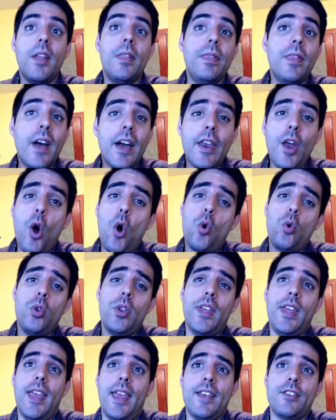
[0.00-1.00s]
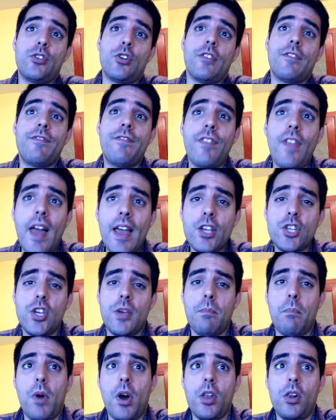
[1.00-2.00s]
Not only is their
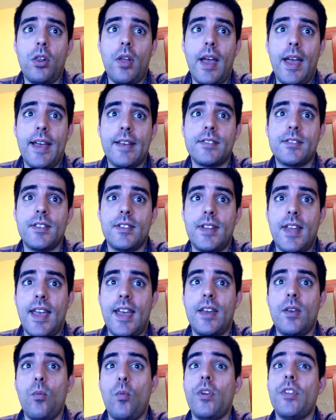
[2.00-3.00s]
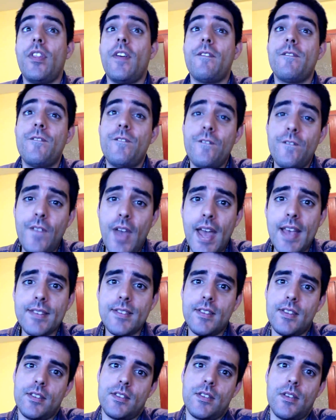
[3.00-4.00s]
flagship Model S sedan one of the
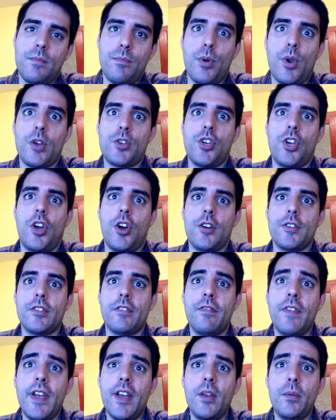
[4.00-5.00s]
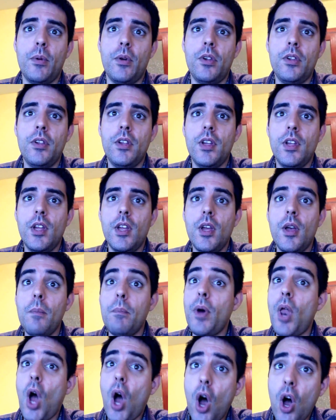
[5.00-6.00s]
fastest production cars available,
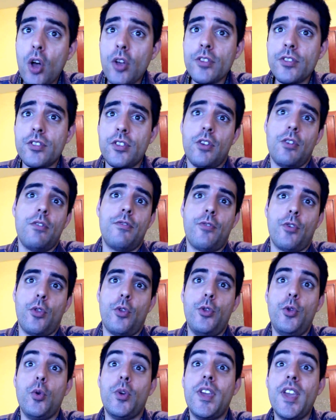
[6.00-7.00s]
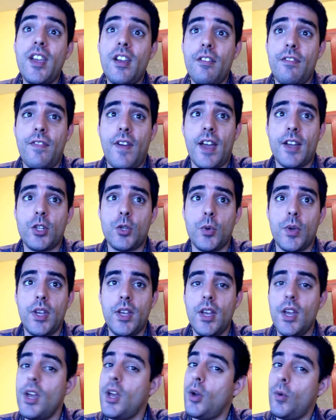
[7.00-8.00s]
but also for the new
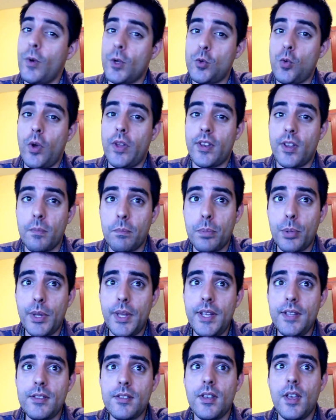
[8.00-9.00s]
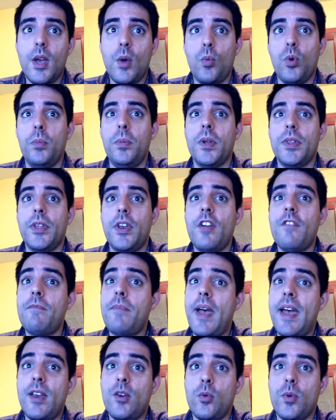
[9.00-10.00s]
Gigafactory, which when complete will build enough
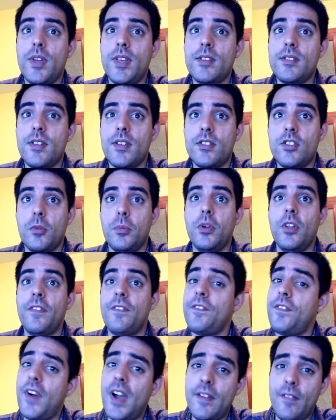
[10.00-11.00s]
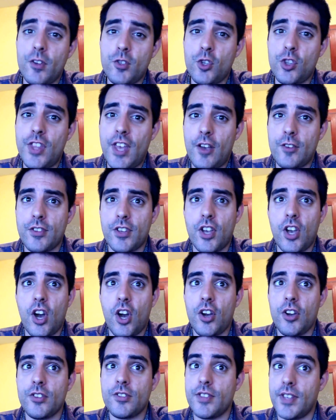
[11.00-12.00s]
batteries to build 500,000
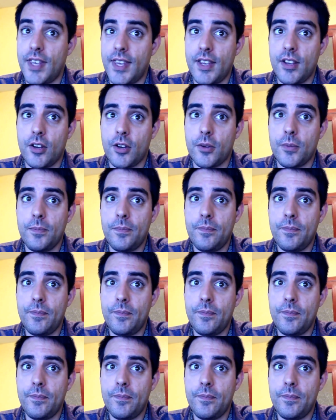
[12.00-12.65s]
cars a year.